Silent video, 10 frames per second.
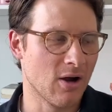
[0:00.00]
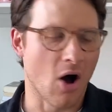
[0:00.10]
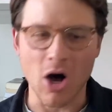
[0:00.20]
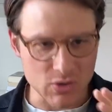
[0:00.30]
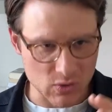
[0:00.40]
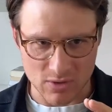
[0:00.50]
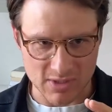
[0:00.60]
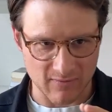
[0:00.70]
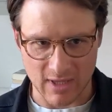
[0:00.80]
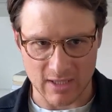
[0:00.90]
all sorts
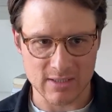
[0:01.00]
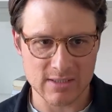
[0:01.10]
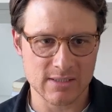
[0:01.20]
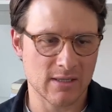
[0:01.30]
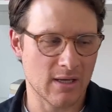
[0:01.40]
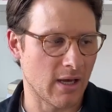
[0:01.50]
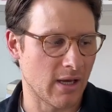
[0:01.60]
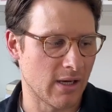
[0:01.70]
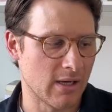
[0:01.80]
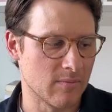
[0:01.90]
of things
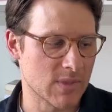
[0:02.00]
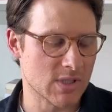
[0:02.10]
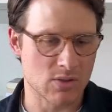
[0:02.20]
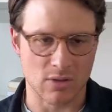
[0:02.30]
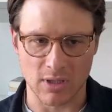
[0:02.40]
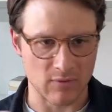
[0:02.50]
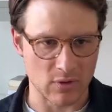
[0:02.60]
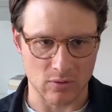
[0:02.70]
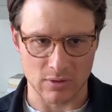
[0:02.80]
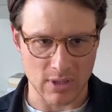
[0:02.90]
to sort of give
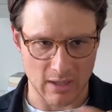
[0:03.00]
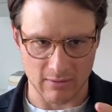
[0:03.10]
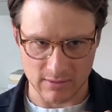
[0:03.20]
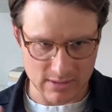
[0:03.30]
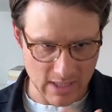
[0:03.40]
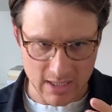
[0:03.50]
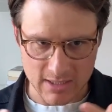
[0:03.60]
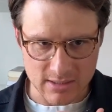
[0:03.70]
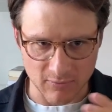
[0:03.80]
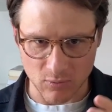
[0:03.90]
you a
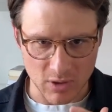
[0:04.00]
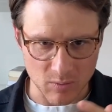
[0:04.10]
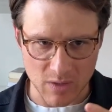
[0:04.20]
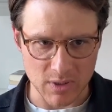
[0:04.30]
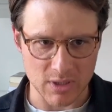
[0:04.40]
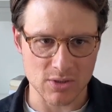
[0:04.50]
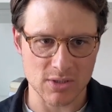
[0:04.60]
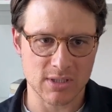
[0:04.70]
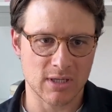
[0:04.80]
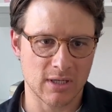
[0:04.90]
taste of what you might be
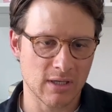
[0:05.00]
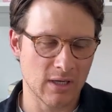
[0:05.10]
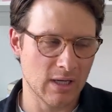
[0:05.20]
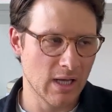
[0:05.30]
interested in.